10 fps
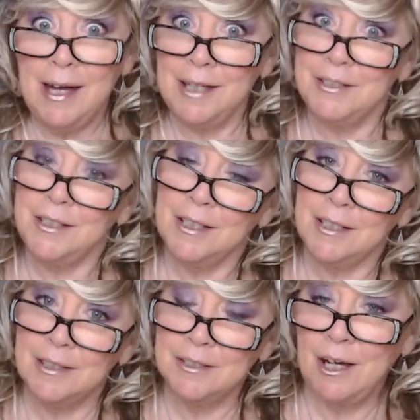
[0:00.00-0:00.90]
I did
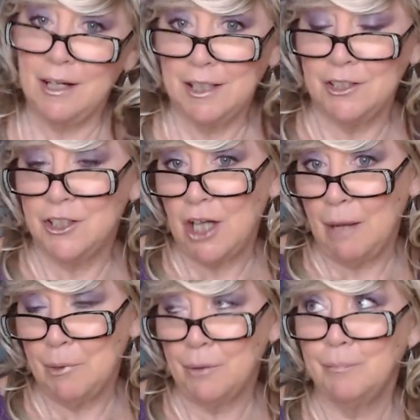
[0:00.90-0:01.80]
a Target
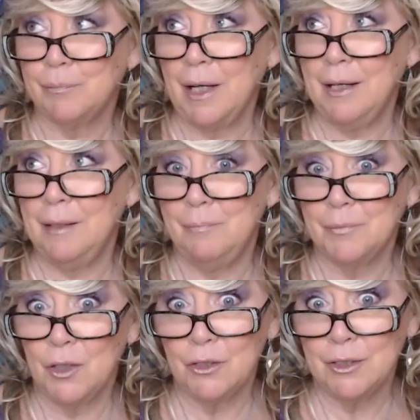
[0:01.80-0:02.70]
shopper um,
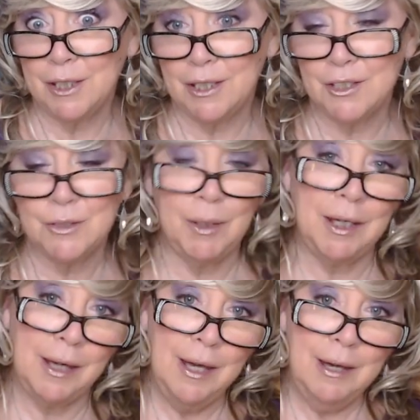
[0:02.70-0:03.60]
earlier this week,